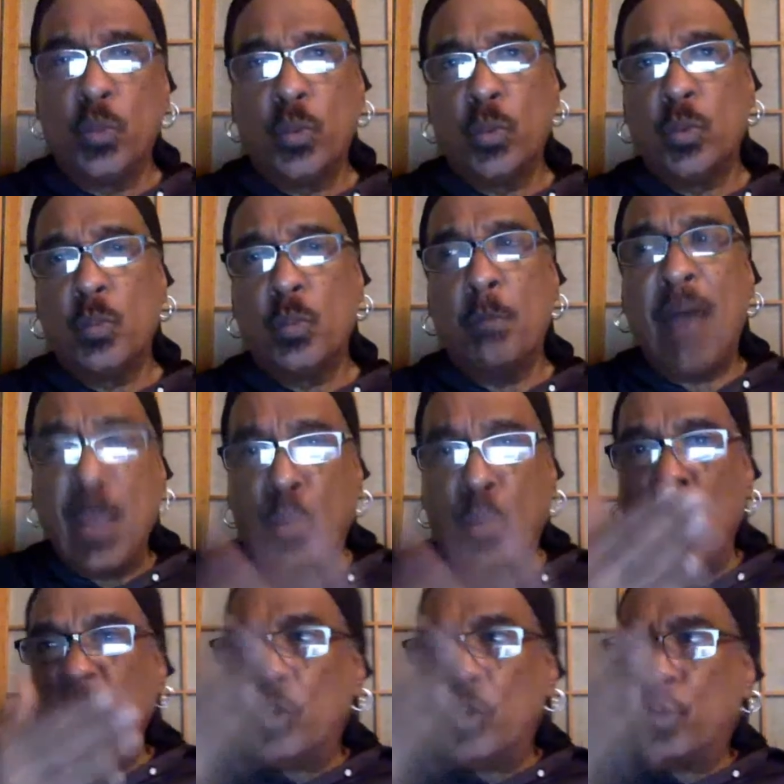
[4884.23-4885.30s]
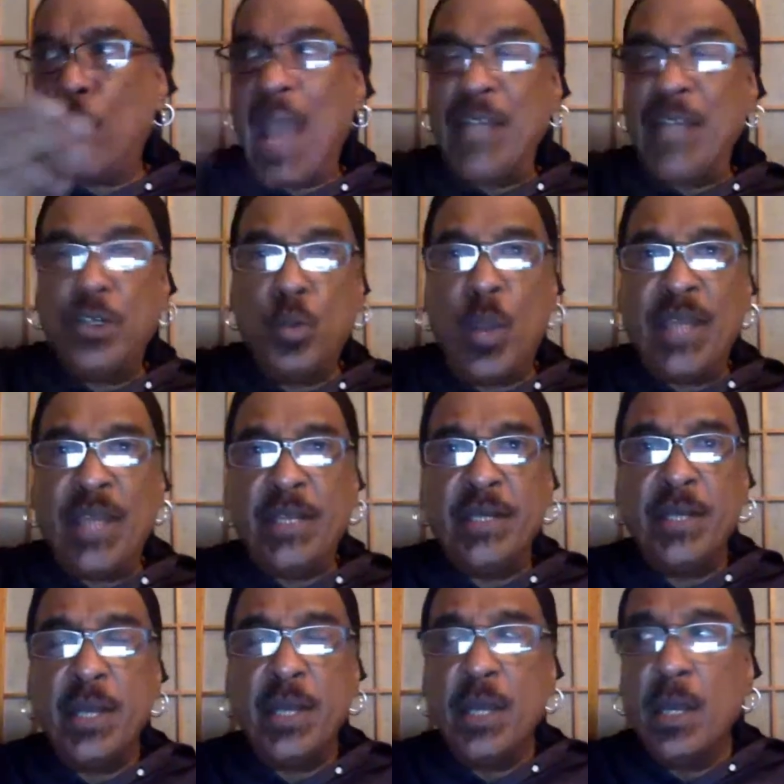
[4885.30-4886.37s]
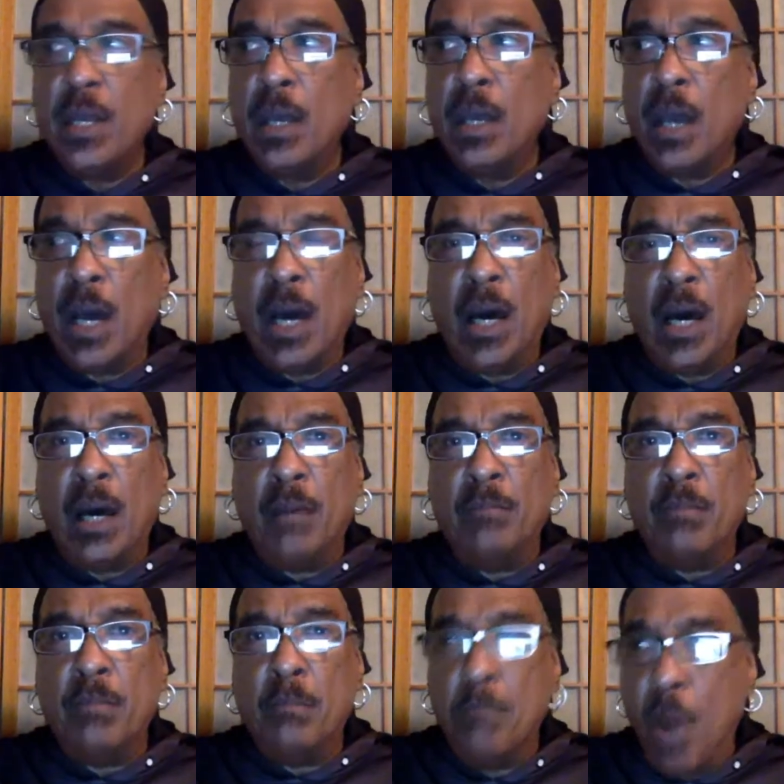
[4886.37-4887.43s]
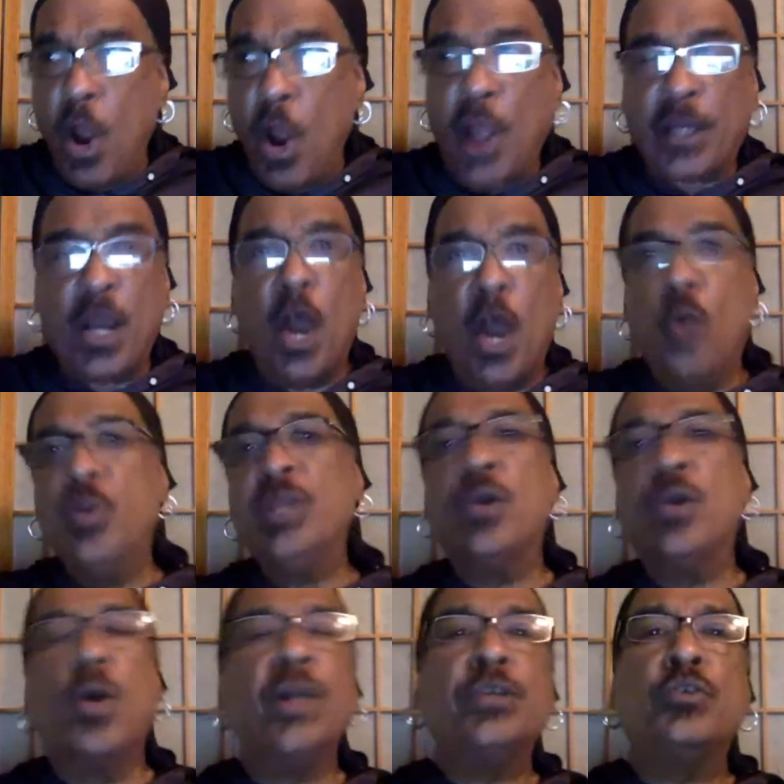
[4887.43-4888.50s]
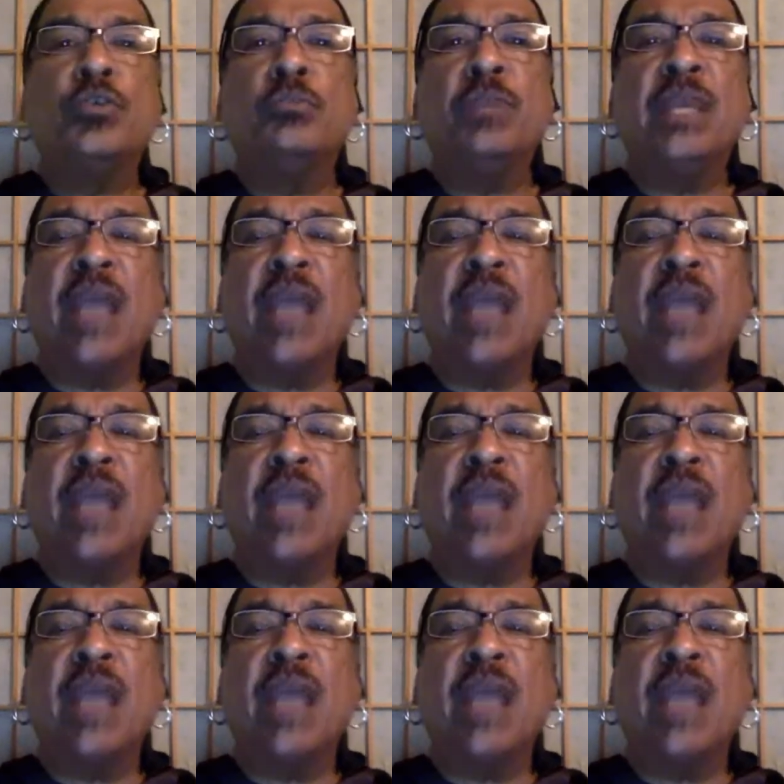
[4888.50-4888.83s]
By what graduated mark are we going to be?